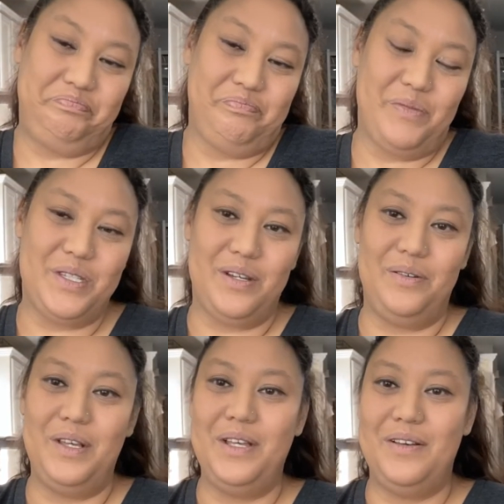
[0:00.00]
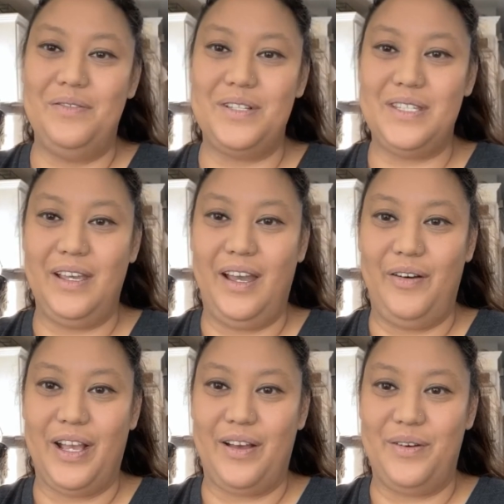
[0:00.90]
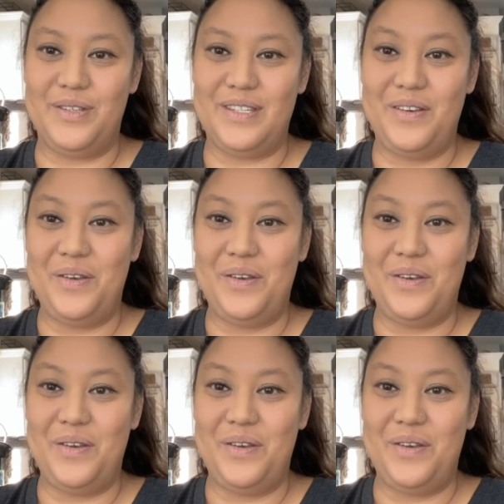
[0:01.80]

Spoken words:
So we'll see how it goes.